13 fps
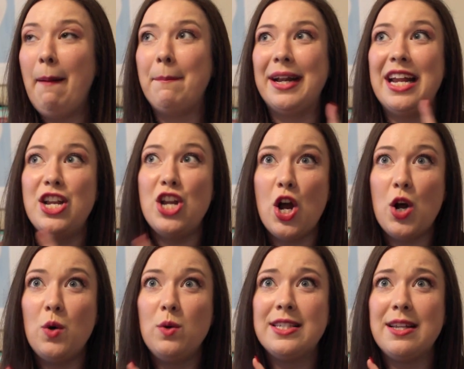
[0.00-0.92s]
but I
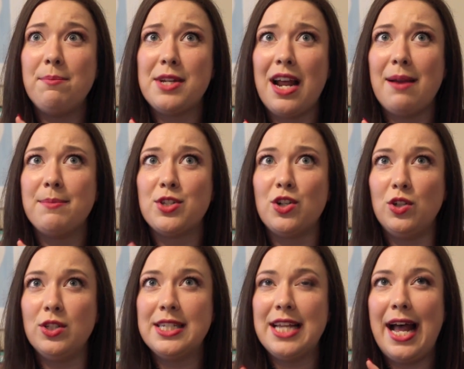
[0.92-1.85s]
know sometimes
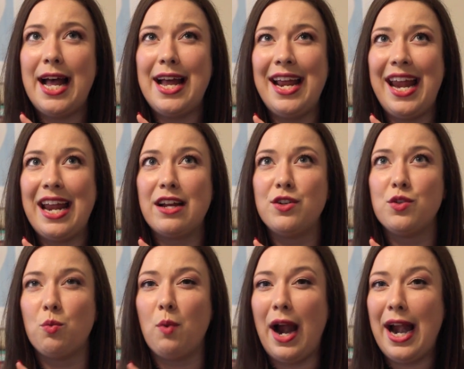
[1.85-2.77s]
Ulta
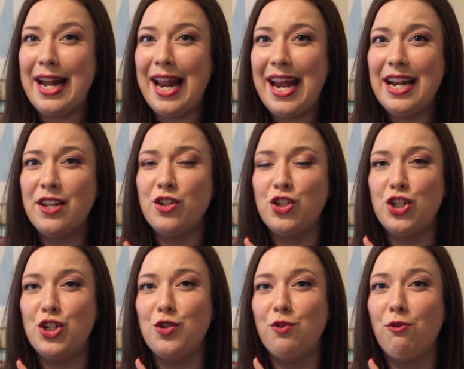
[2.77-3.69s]
and Rite Aid
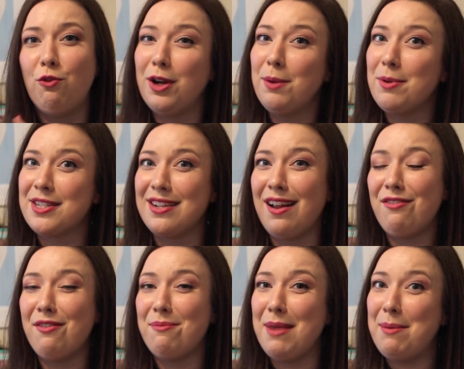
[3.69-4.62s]
do 40%
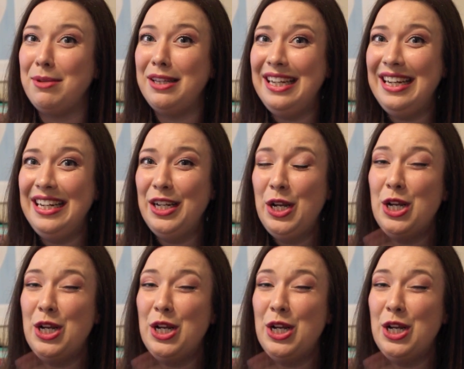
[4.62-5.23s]
off of Maybelline,